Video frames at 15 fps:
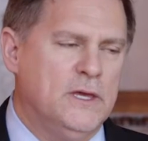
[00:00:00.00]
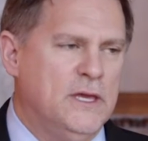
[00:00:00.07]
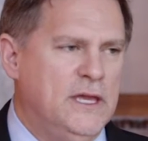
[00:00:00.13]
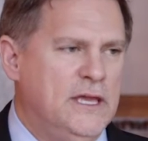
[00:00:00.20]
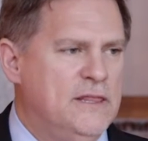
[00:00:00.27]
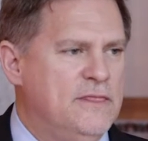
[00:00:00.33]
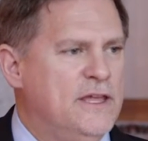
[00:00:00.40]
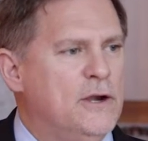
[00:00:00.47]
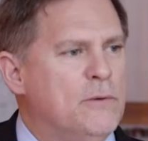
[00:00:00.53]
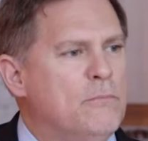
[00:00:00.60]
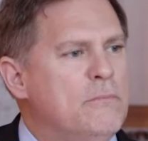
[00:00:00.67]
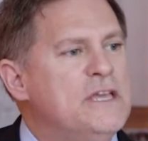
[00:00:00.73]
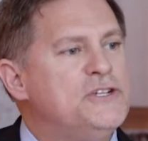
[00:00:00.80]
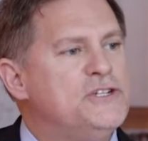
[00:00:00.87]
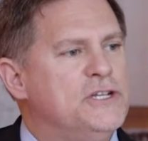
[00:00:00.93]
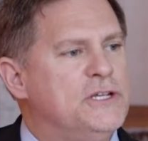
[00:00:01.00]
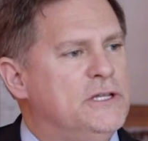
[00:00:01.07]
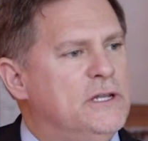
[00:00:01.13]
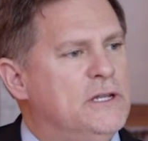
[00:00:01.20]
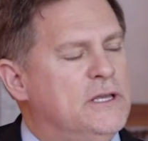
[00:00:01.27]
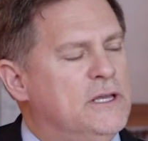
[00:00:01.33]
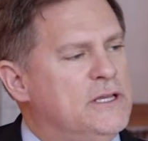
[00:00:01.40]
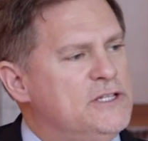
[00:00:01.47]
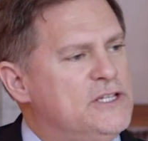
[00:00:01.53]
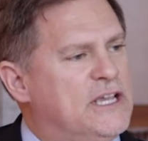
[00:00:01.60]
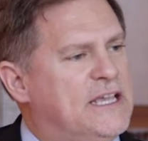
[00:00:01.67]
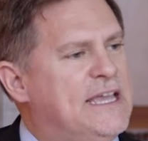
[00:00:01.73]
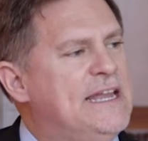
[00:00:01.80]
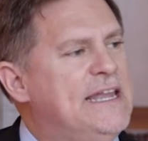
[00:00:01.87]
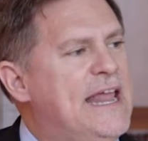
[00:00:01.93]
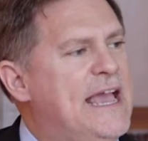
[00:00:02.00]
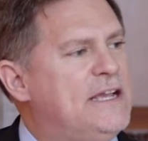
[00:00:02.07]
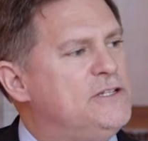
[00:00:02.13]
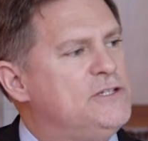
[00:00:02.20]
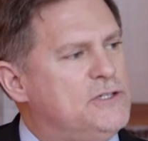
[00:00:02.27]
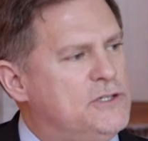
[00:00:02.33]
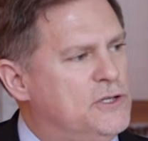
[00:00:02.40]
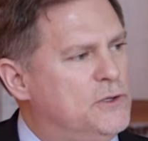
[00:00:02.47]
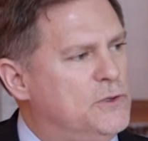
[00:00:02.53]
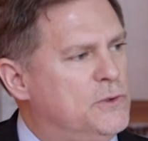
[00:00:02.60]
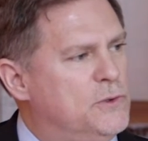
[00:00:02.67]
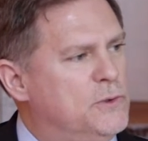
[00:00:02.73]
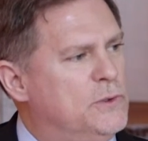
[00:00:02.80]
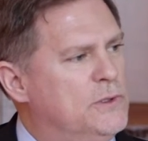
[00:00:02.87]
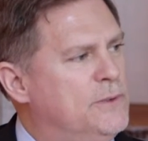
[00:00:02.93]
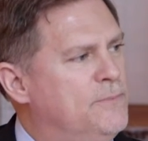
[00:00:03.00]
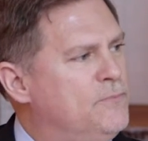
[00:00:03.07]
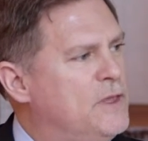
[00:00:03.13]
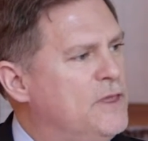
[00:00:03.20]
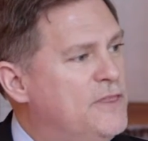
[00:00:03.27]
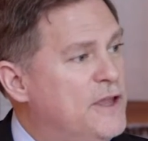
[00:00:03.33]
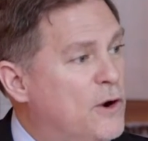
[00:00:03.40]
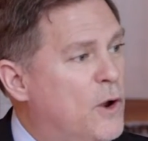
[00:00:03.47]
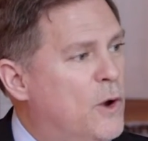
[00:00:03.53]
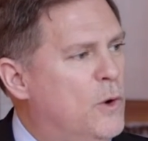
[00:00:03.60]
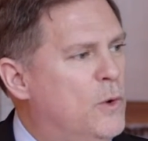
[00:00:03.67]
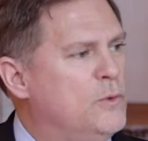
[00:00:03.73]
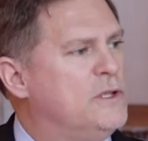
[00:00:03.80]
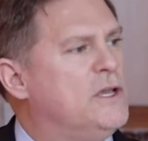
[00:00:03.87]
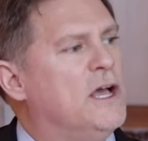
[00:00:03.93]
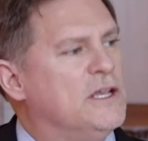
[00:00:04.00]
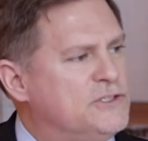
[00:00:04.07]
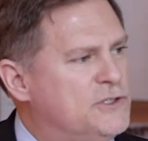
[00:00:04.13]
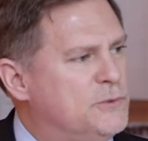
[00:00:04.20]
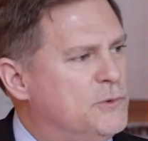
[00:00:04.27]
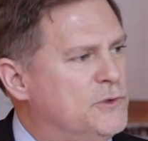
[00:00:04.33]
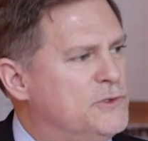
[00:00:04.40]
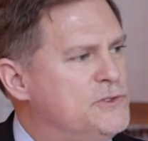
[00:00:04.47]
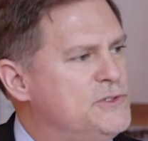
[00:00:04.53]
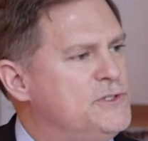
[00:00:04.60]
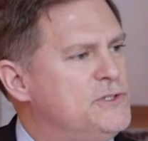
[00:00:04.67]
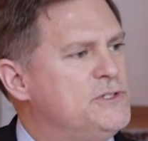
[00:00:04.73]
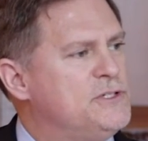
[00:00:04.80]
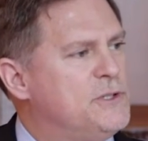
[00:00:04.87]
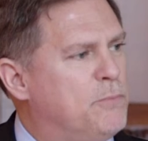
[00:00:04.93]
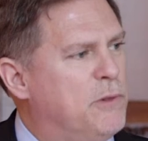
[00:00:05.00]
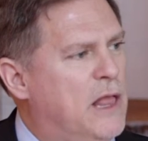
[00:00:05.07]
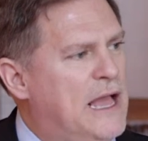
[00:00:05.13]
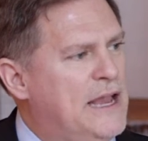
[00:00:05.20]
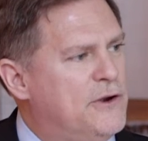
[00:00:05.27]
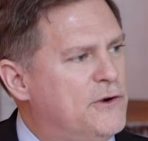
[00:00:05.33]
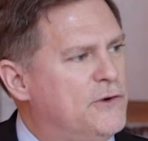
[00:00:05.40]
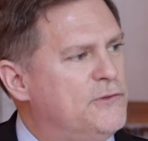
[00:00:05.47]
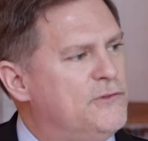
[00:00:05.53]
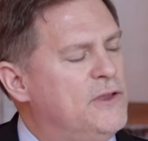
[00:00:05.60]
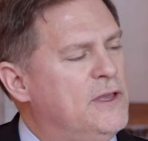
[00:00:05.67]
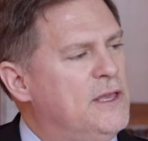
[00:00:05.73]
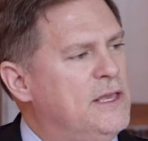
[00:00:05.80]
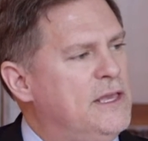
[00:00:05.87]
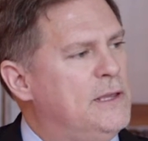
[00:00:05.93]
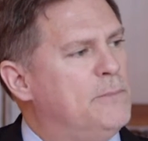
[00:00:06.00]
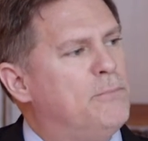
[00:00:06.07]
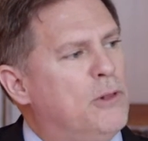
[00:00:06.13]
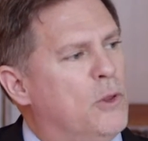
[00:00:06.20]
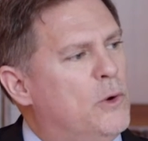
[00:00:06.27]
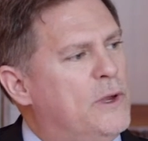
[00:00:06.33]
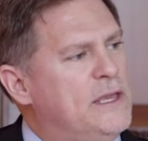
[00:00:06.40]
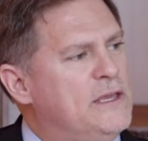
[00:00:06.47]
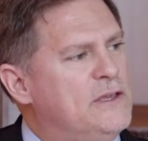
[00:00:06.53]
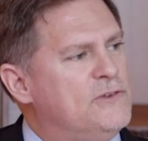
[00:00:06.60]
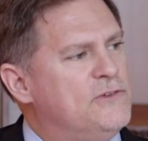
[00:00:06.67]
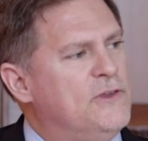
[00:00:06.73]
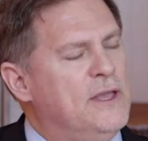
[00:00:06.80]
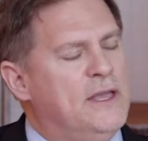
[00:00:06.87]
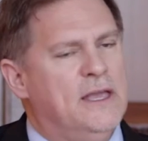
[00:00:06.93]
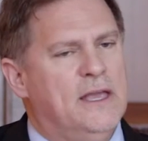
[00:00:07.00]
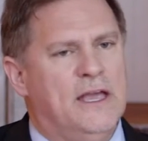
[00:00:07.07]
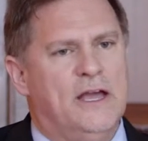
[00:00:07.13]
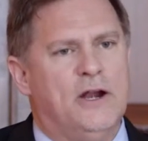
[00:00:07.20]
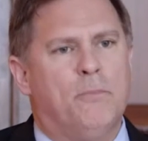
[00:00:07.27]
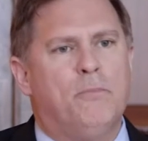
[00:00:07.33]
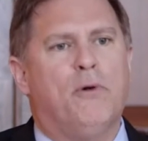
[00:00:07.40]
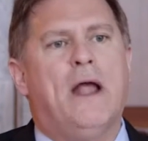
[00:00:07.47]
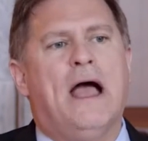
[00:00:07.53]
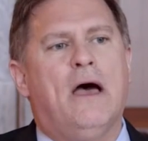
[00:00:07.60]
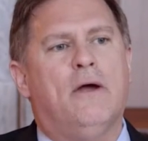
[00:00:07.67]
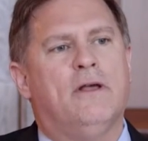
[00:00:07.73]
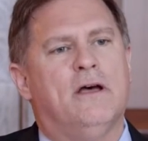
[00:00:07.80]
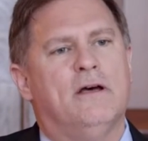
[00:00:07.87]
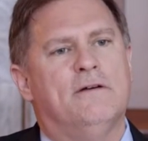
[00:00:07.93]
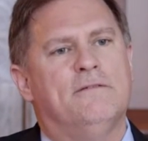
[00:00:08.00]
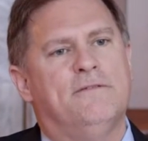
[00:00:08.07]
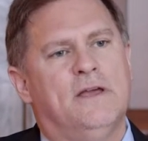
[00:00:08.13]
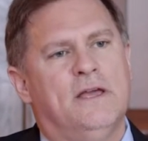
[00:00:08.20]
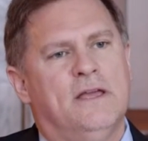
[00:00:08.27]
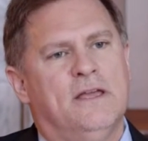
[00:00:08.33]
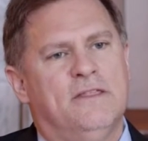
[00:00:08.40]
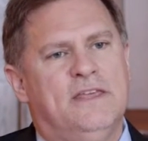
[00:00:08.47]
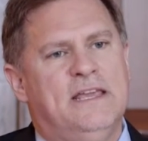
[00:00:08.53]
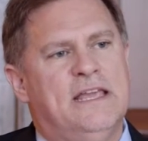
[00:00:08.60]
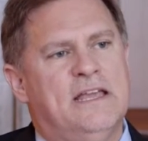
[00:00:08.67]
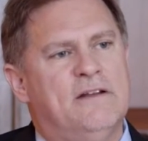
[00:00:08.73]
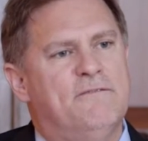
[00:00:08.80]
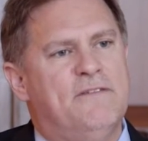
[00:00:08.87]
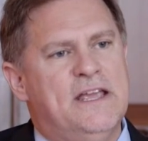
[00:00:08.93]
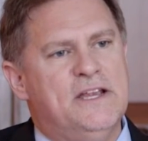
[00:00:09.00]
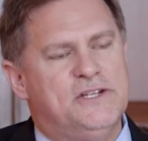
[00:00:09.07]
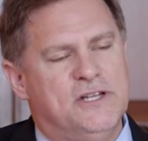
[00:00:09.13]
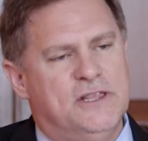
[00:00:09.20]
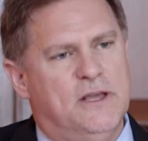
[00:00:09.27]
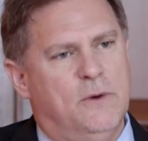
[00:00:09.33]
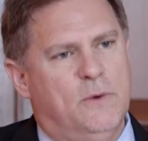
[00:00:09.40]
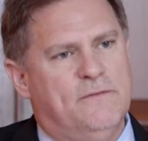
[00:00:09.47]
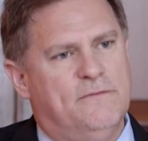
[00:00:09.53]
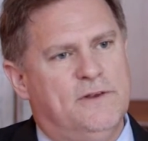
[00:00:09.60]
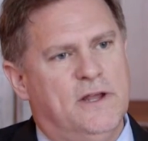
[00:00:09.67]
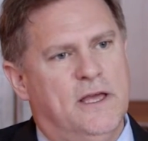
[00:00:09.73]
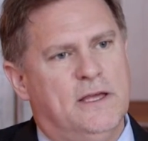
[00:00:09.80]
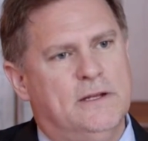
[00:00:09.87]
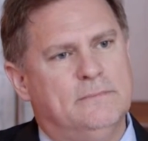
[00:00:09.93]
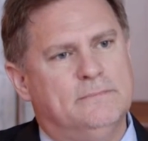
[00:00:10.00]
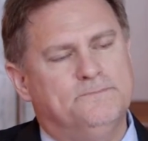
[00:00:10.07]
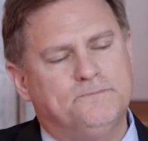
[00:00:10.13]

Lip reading: in their mission to connect to their own customers, suppliers, employees, and are proud of the innovation that we've done,